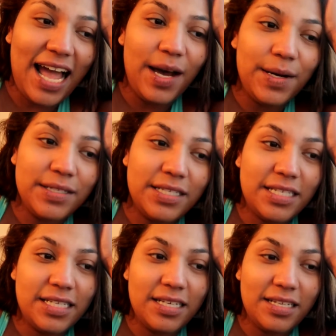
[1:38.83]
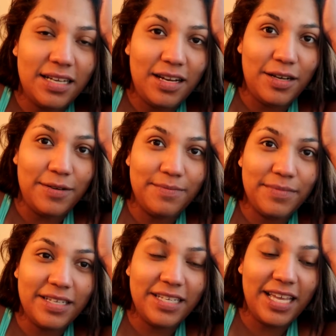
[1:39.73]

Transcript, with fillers: out um,